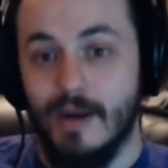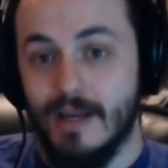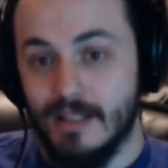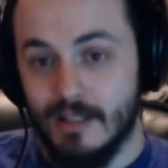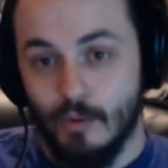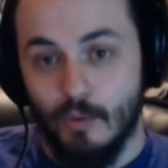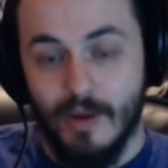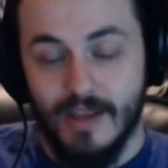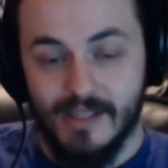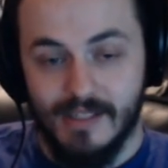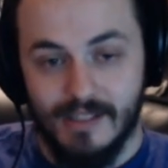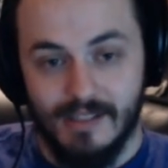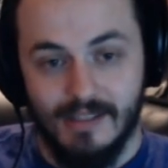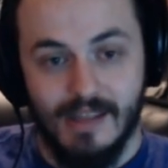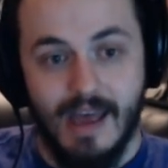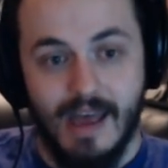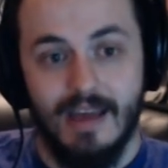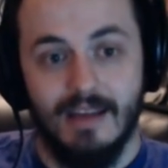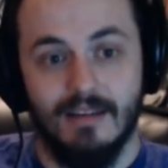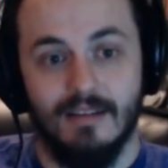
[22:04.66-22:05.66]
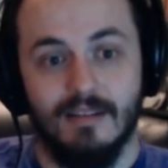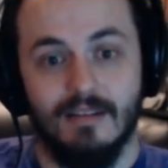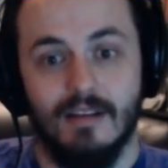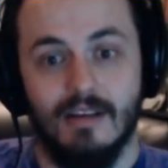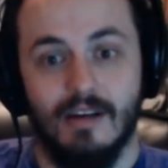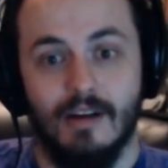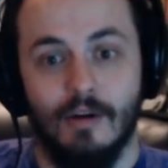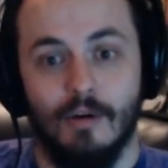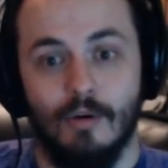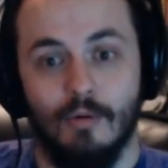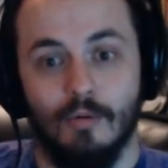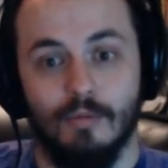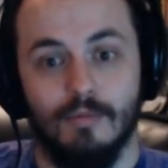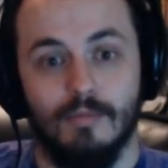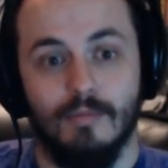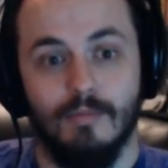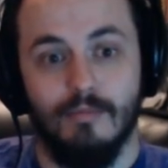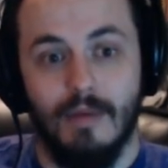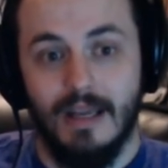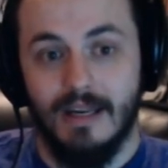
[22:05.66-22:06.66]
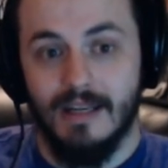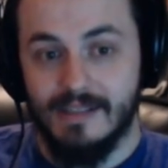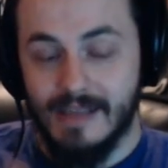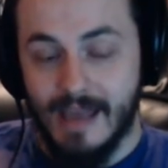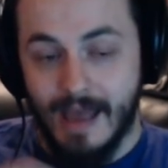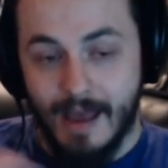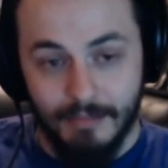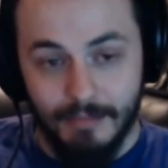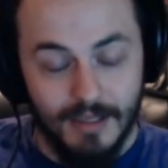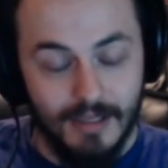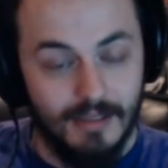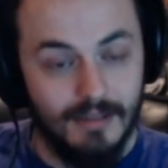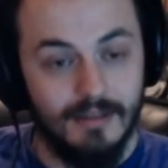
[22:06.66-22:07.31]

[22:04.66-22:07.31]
twists that made us happy.